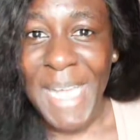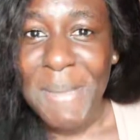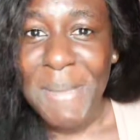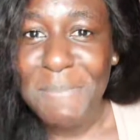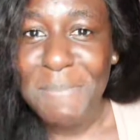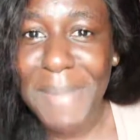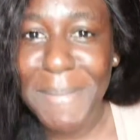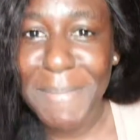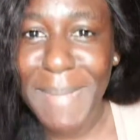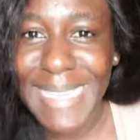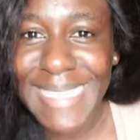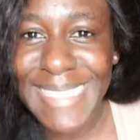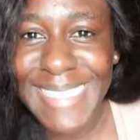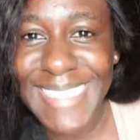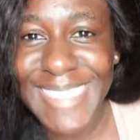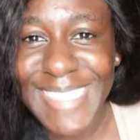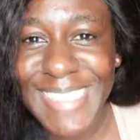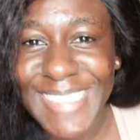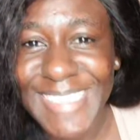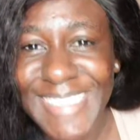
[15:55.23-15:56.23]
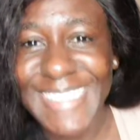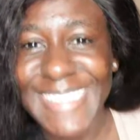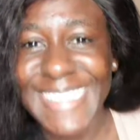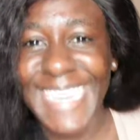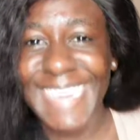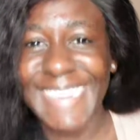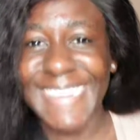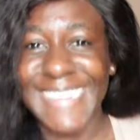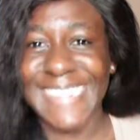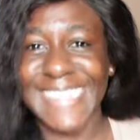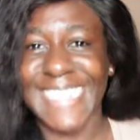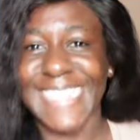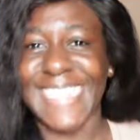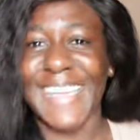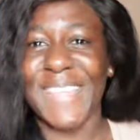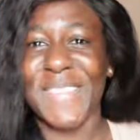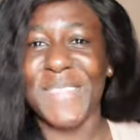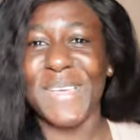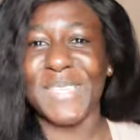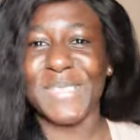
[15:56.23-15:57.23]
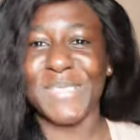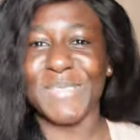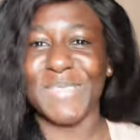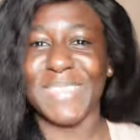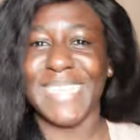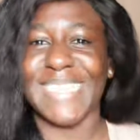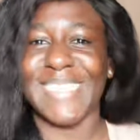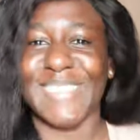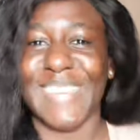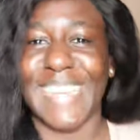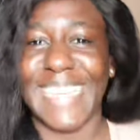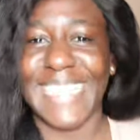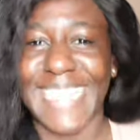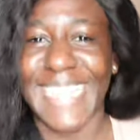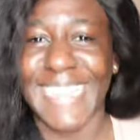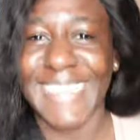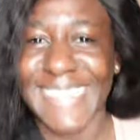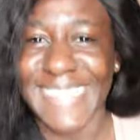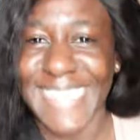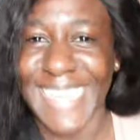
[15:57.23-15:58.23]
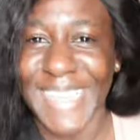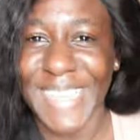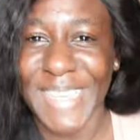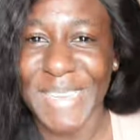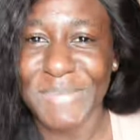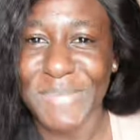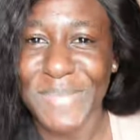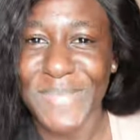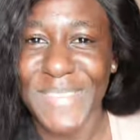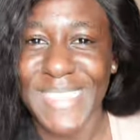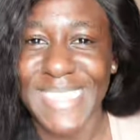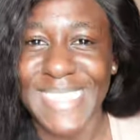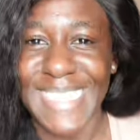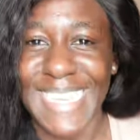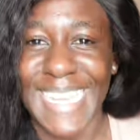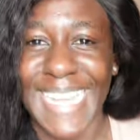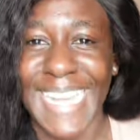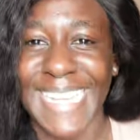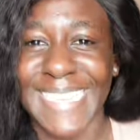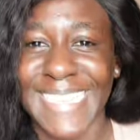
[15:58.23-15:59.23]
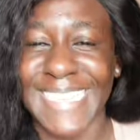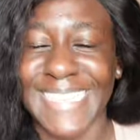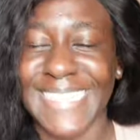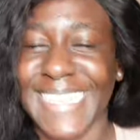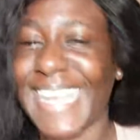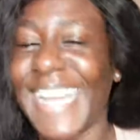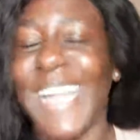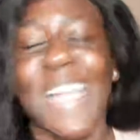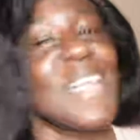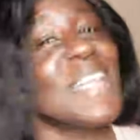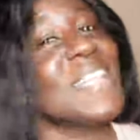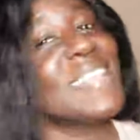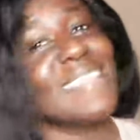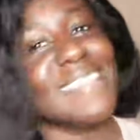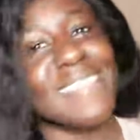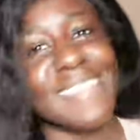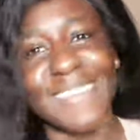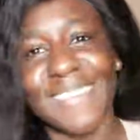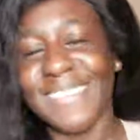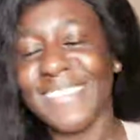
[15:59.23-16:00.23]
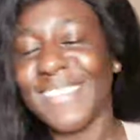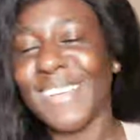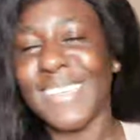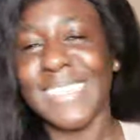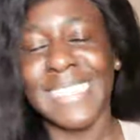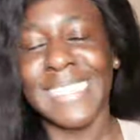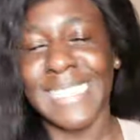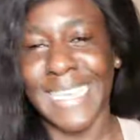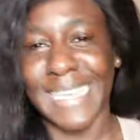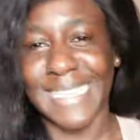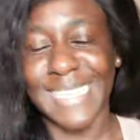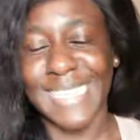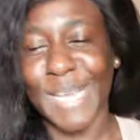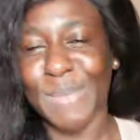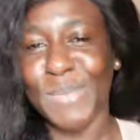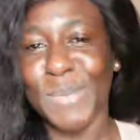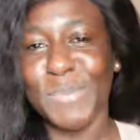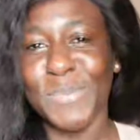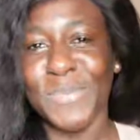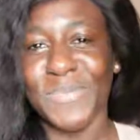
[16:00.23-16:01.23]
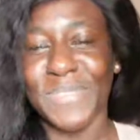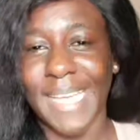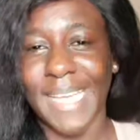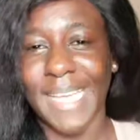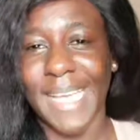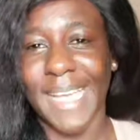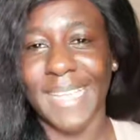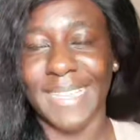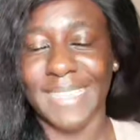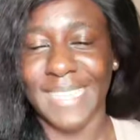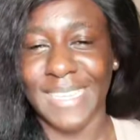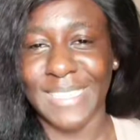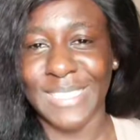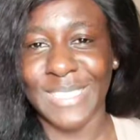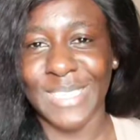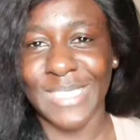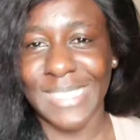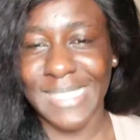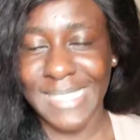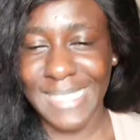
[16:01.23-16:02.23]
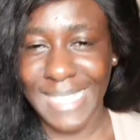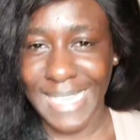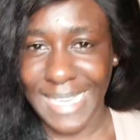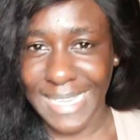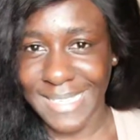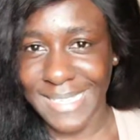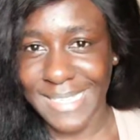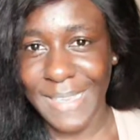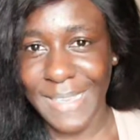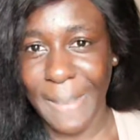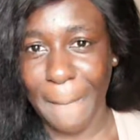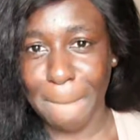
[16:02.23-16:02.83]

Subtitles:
Babatunde Ogundare said, I thought you wanted to announce that you are moving to Canada. No, not yet. I'm not moving to Canada just yet.